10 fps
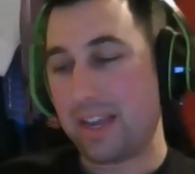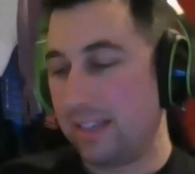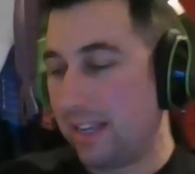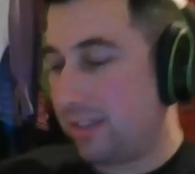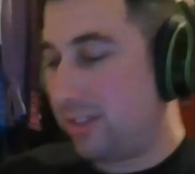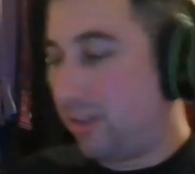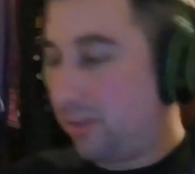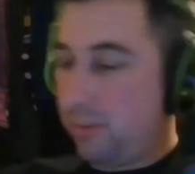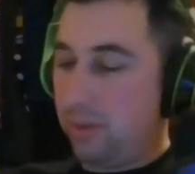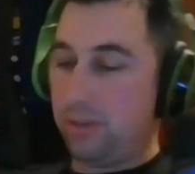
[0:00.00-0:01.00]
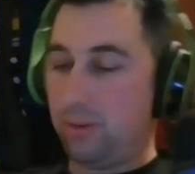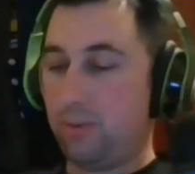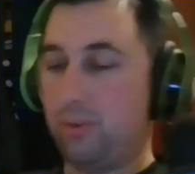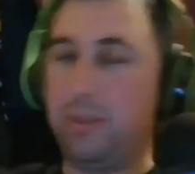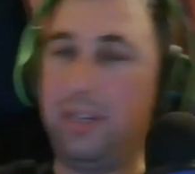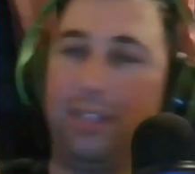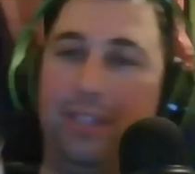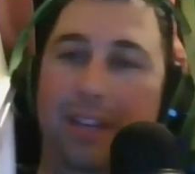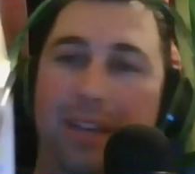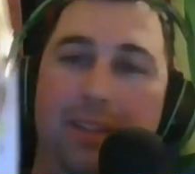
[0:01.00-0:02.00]
And the sticker ones are cool
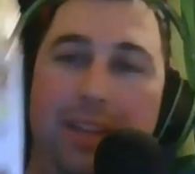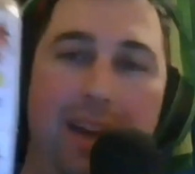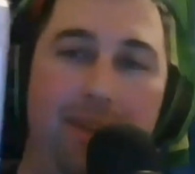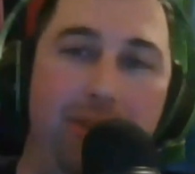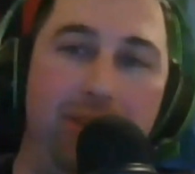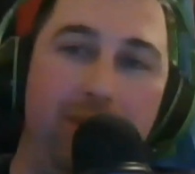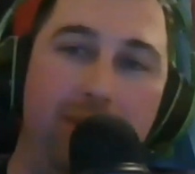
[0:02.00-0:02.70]
because they have these